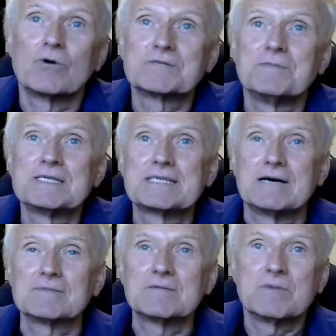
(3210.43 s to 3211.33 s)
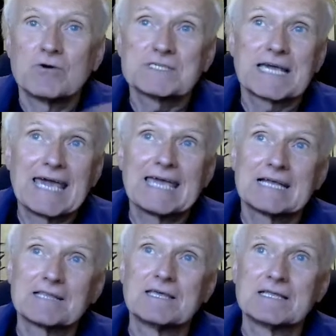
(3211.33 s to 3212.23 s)
always miss something because, again,
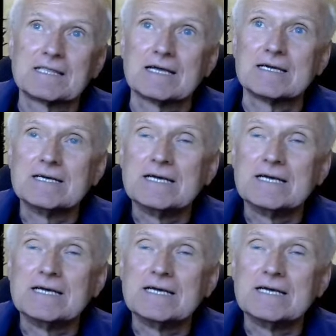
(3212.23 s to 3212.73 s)
I think the